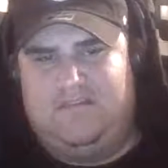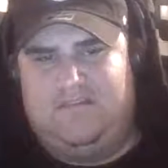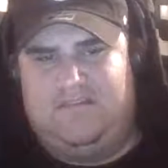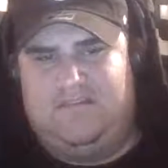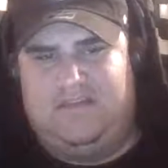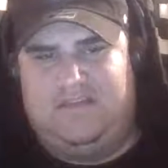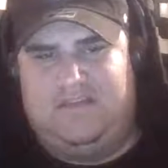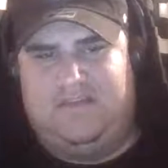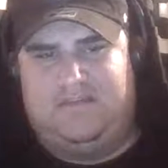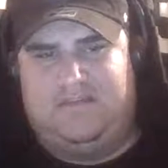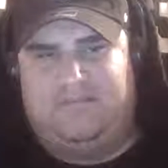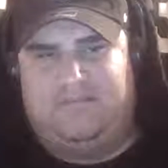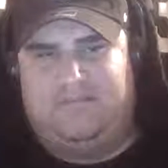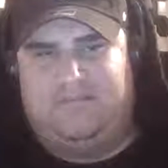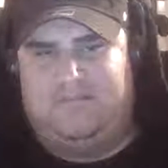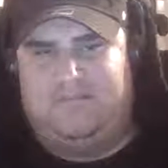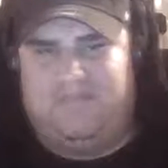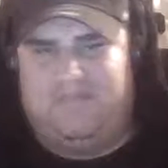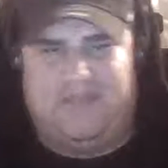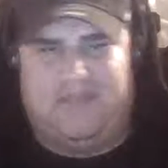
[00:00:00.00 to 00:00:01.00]
Nothing
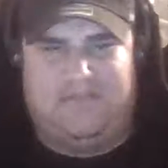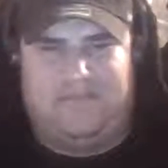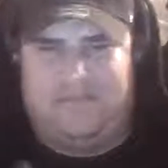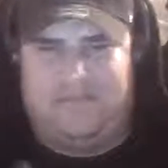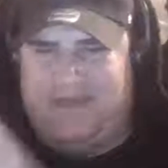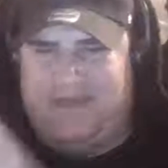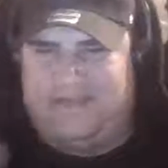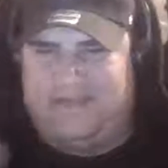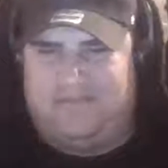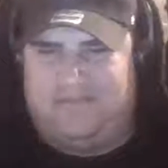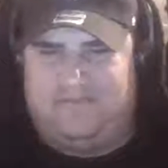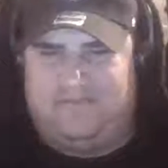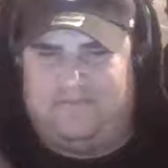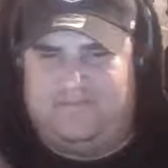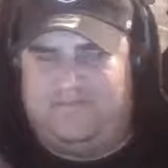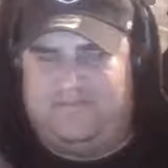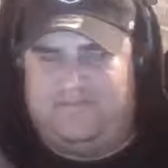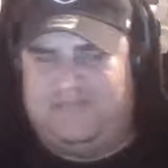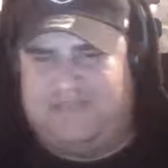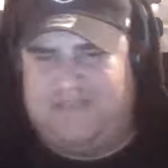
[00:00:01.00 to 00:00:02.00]
but the best
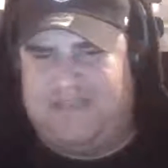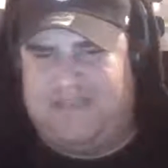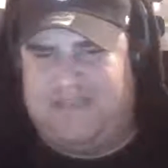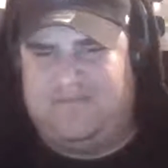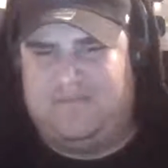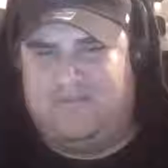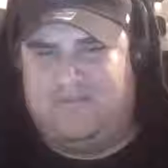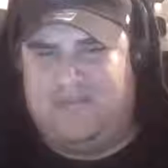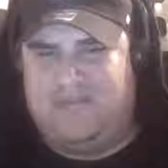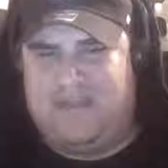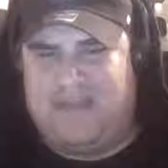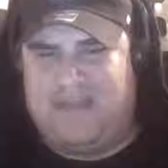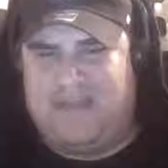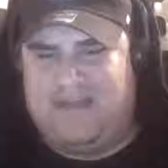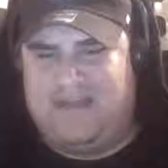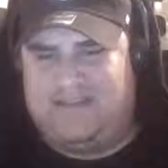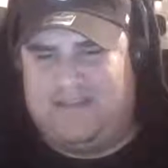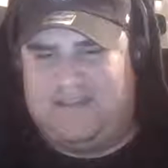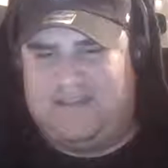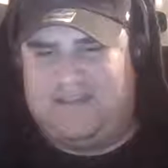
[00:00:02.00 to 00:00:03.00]
to everybody
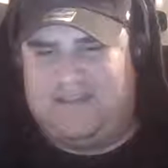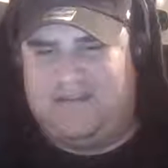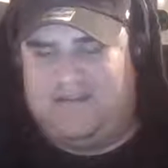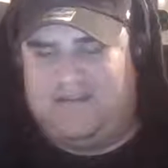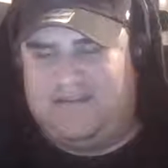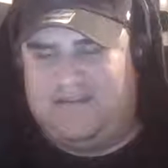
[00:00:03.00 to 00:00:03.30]
out there.